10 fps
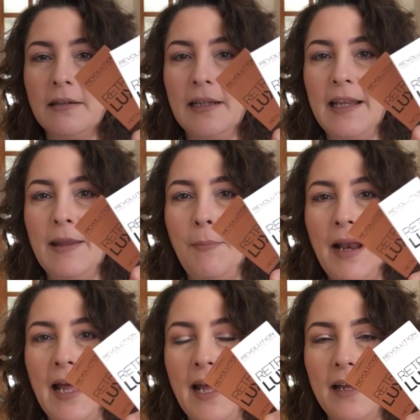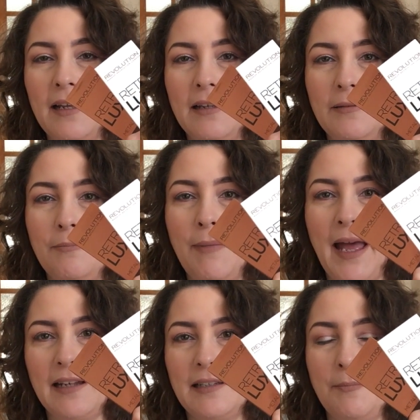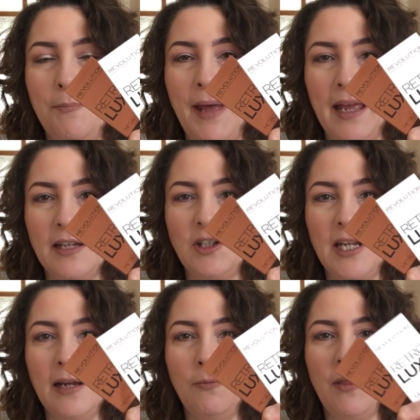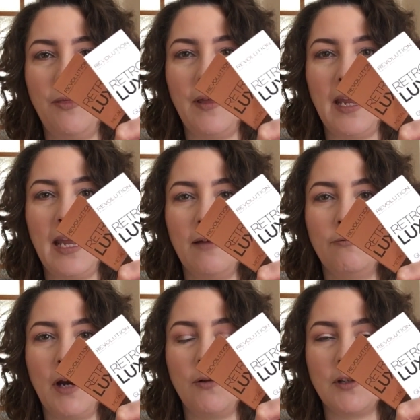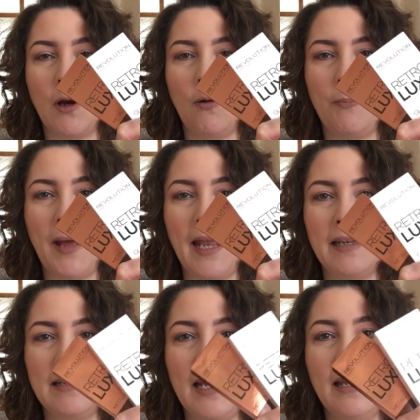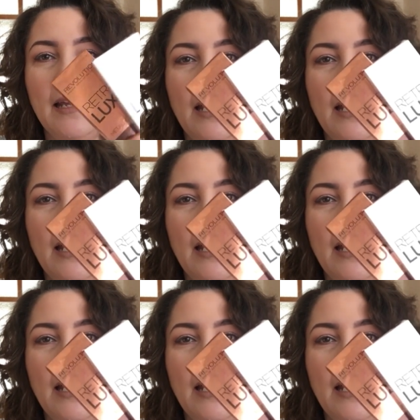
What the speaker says: in the black matte packaging with the rose gold banding.